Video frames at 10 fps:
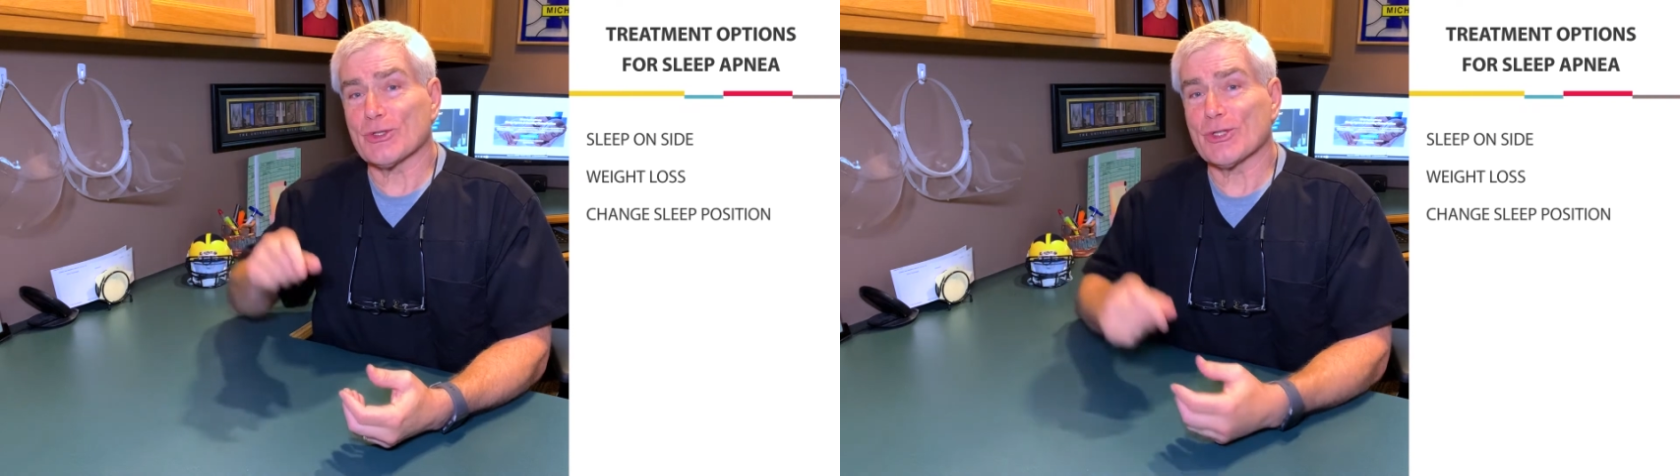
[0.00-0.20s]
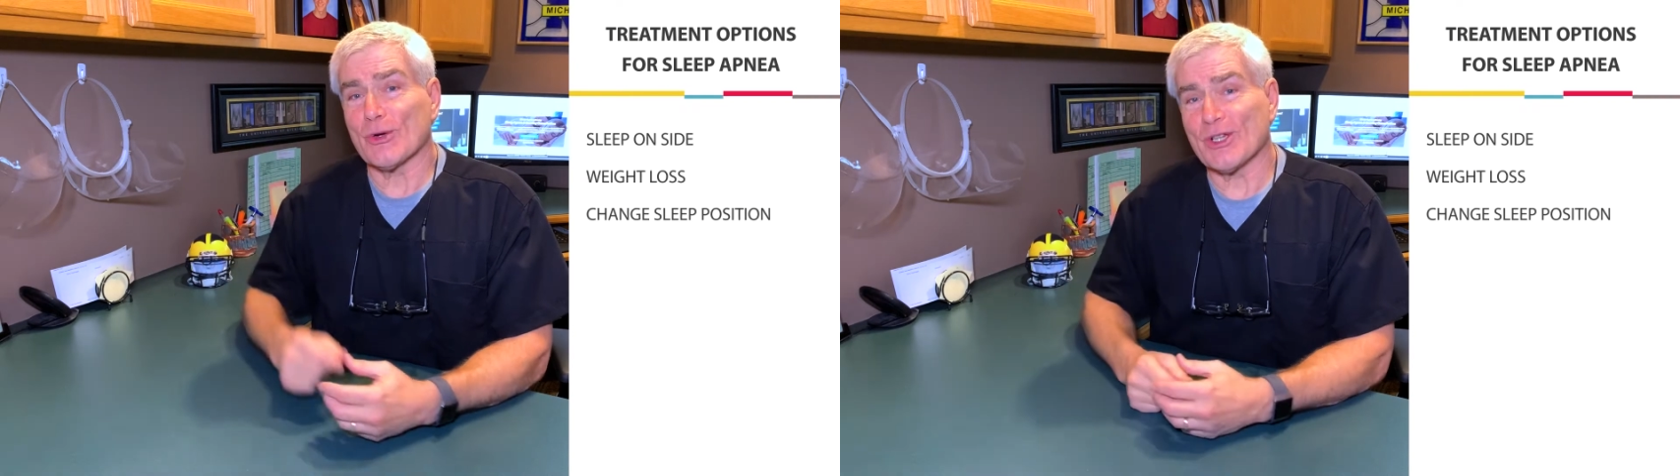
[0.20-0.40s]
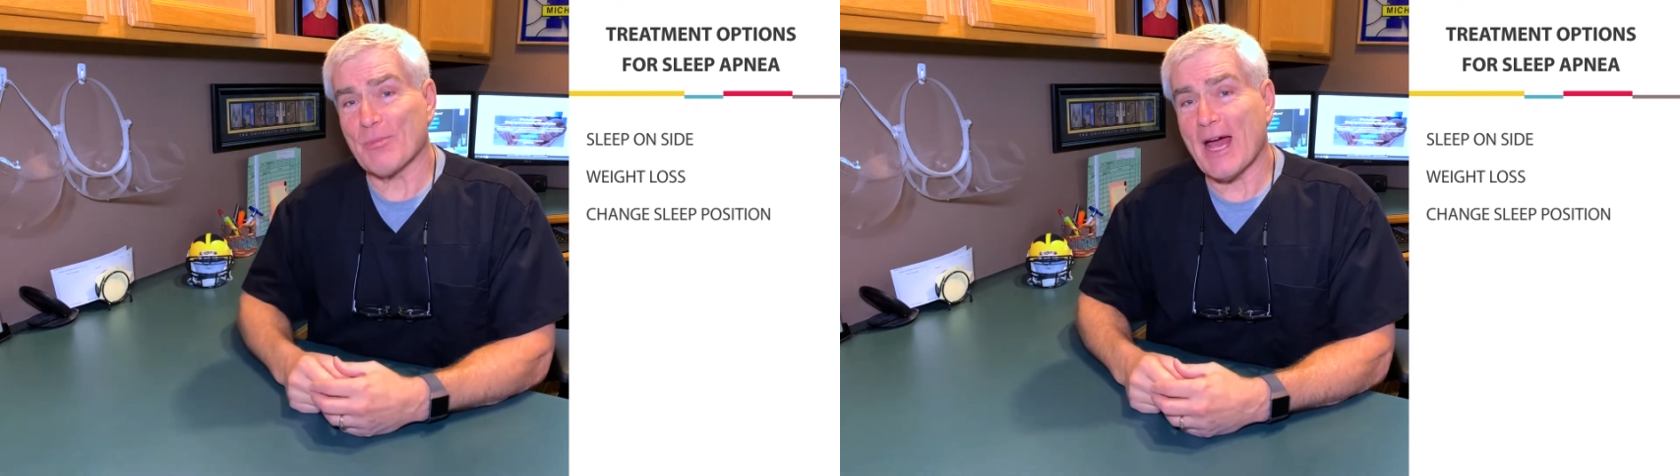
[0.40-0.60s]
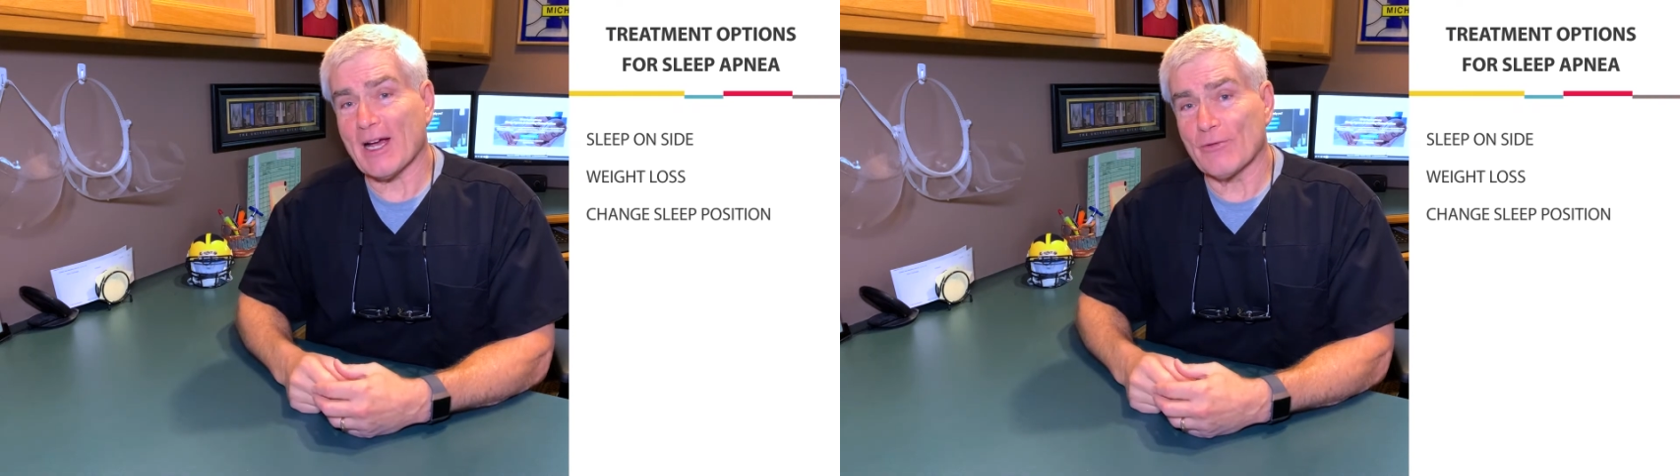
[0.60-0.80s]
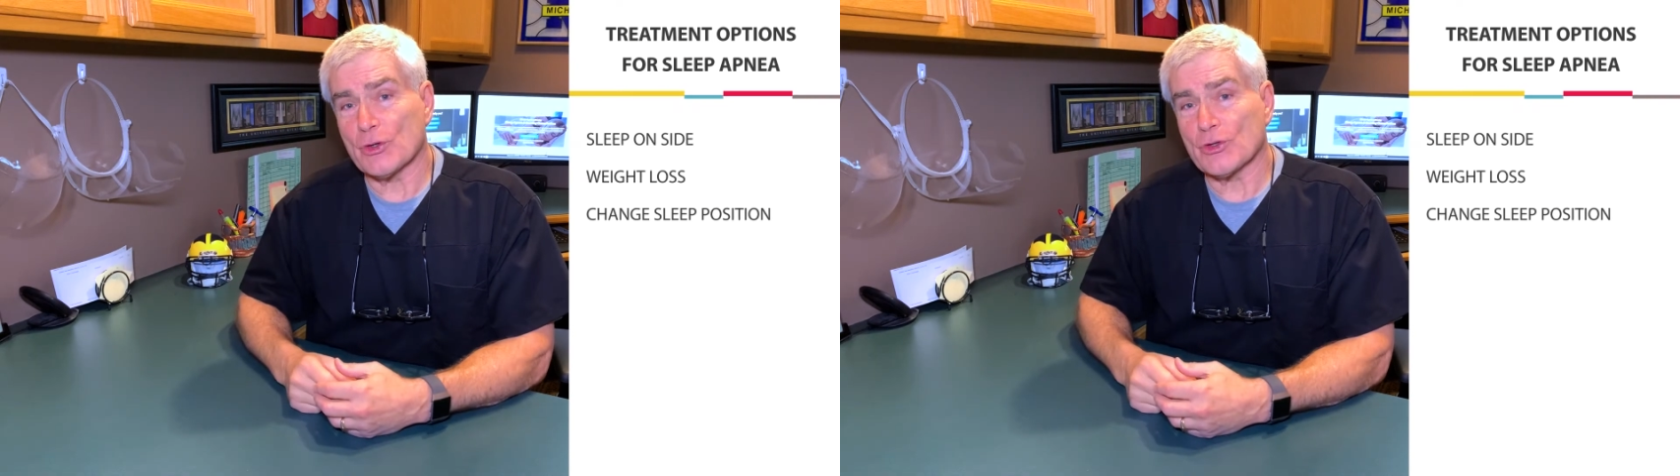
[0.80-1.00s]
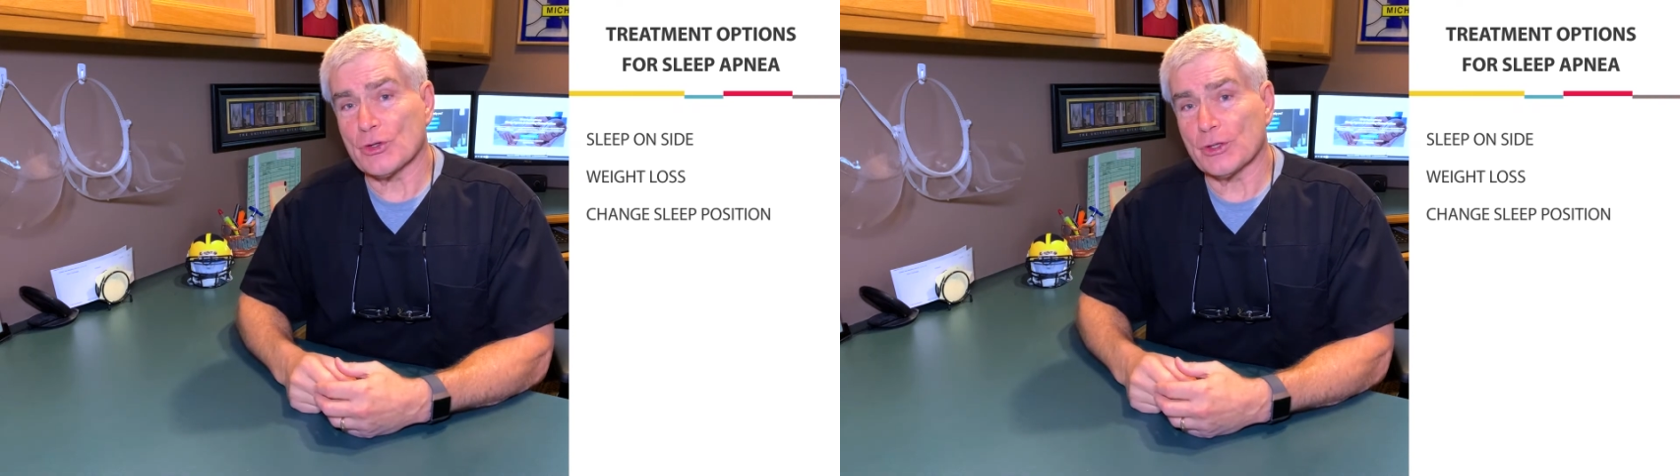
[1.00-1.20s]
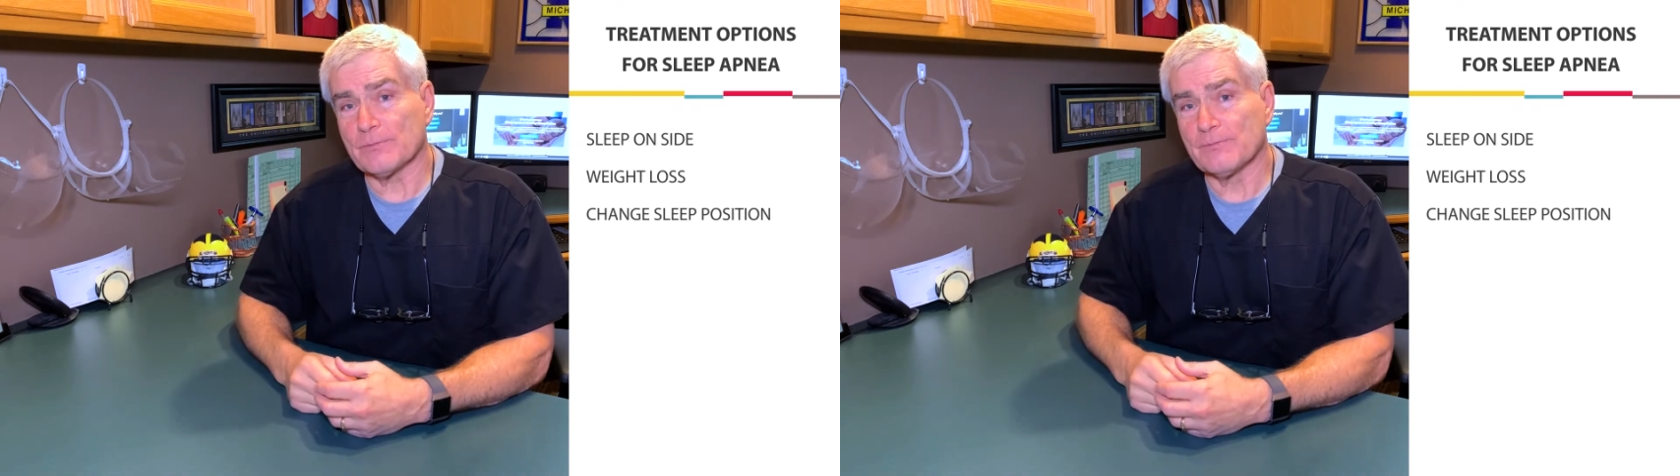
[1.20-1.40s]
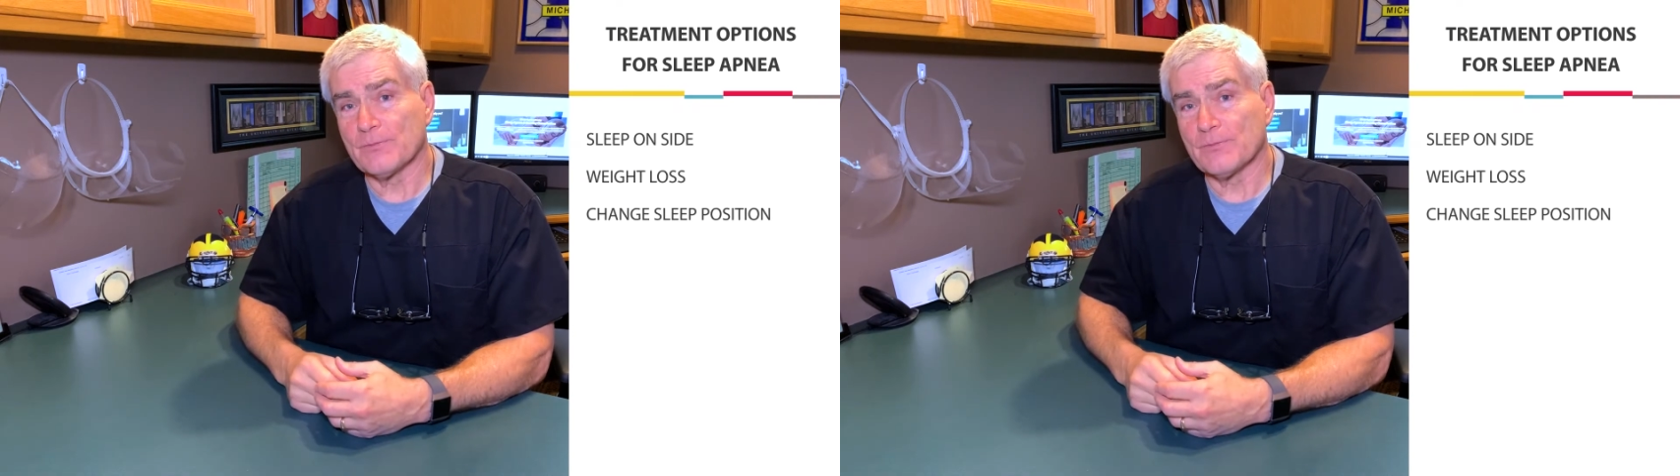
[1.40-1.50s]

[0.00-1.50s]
sewn in the back of your shirt,